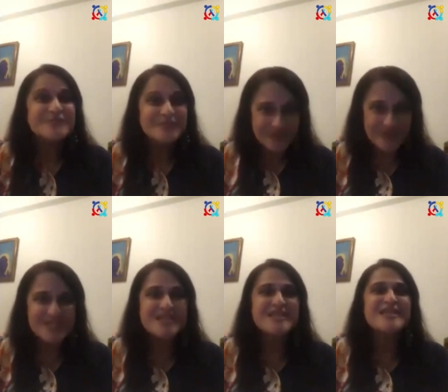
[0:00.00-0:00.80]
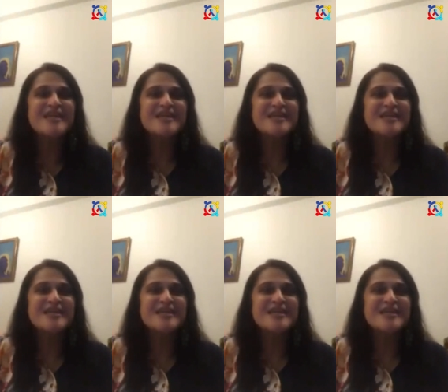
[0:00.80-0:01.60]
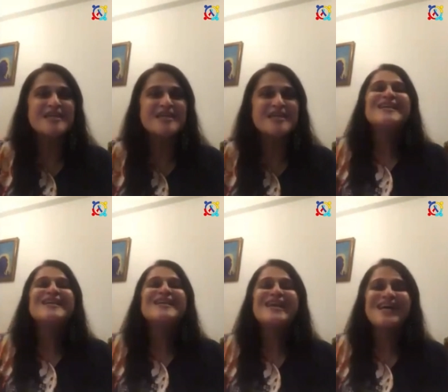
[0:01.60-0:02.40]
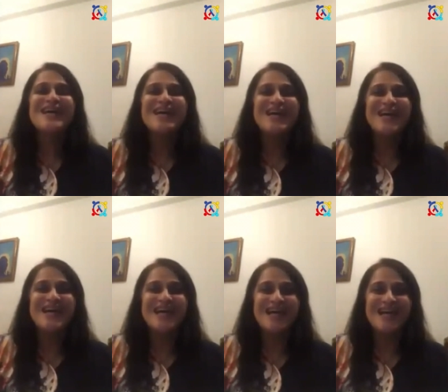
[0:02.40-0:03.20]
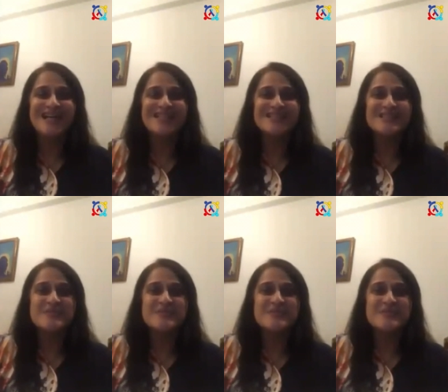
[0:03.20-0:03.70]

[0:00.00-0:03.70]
So let's say yes. Yes.